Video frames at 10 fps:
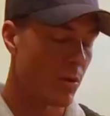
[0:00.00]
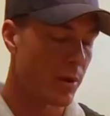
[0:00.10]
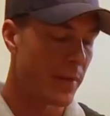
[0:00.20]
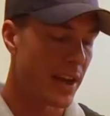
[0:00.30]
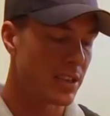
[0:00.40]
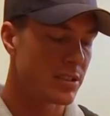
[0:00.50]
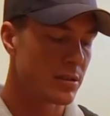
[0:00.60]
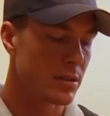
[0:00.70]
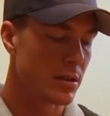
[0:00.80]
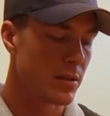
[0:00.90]
We manage
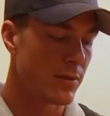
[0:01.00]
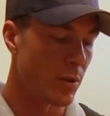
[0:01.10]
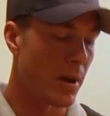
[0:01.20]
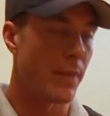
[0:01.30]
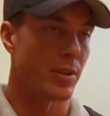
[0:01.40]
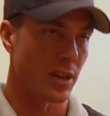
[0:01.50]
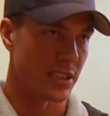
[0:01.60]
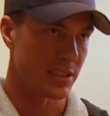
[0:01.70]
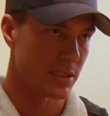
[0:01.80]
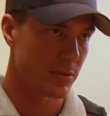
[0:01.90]
for
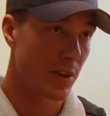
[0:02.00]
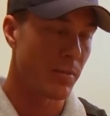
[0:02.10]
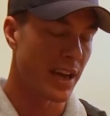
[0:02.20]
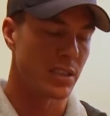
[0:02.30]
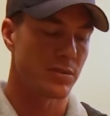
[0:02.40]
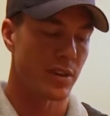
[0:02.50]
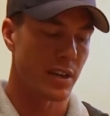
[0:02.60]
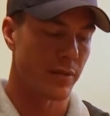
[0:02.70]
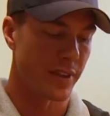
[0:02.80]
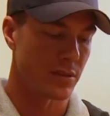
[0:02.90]
populations. We don't manage for
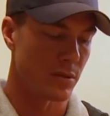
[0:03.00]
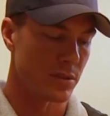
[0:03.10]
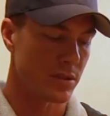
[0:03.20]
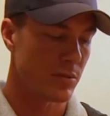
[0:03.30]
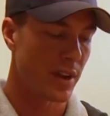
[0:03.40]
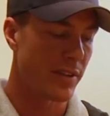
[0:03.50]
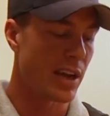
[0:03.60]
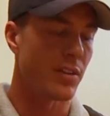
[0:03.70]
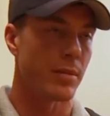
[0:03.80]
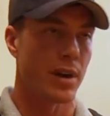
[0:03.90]
individuals. We have a
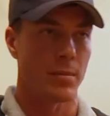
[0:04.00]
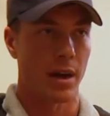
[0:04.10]
healthy bear